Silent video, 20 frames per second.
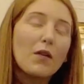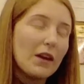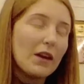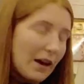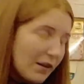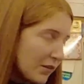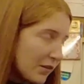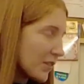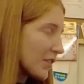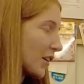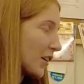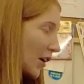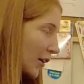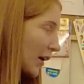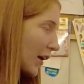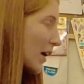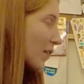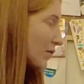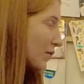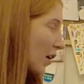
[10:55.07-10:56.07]
On the left.
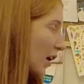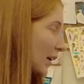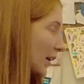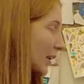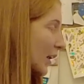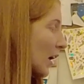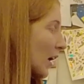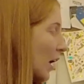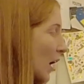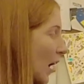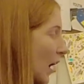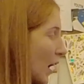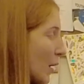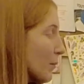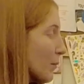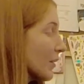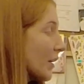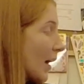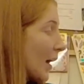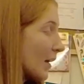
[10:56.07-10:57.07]
Okay, fine.
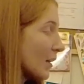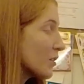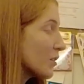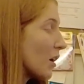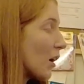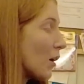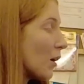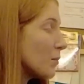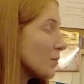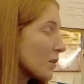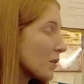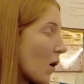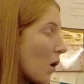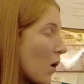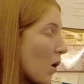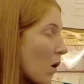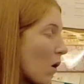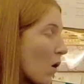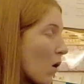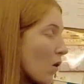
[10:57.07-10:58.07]
In terms
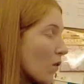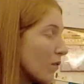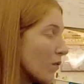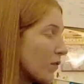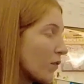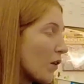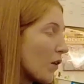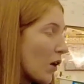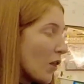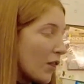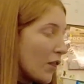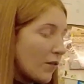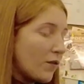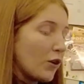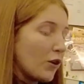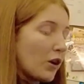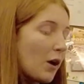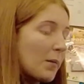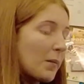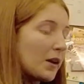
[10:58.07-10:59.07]
of the
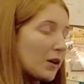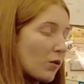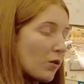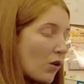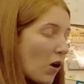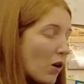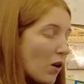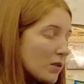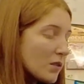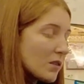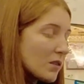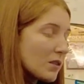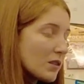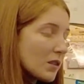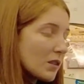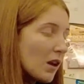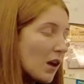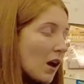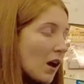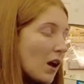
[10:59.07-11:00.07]
foot coming
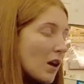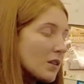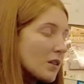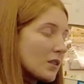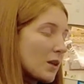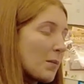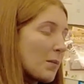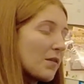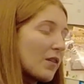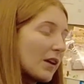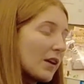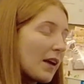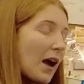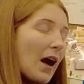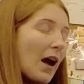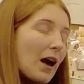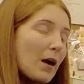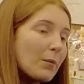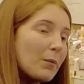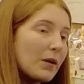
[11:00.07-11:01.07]
across, some of it
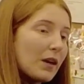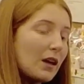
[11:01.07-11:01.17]
can